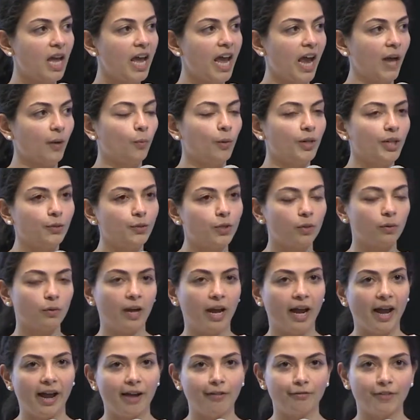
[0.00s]
And when you don't
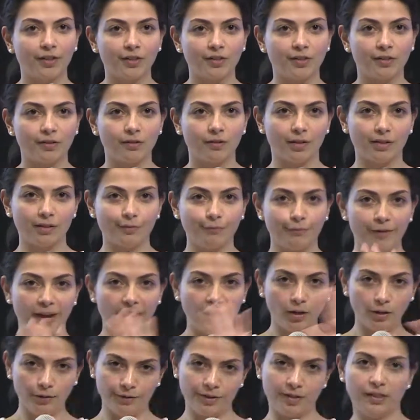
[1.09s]
have this
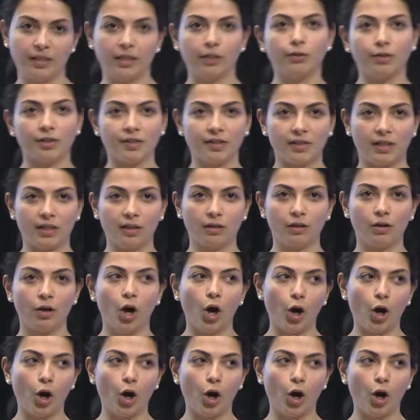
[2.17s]
veil of secrecy